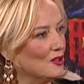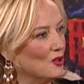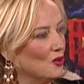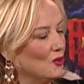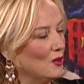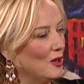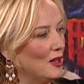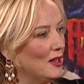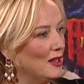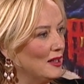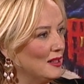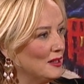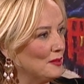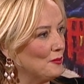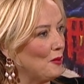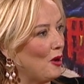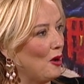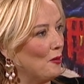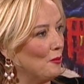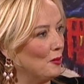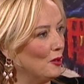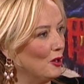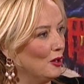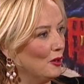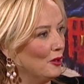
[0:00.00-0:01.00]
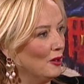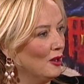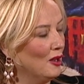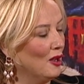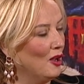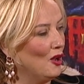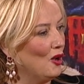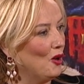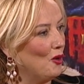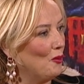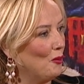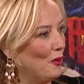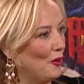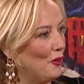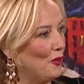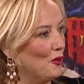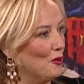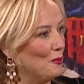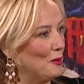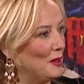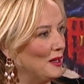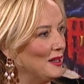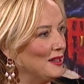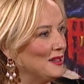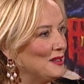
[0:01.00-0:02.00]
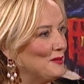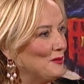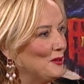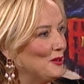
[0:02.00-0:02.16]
So it is popular with their base.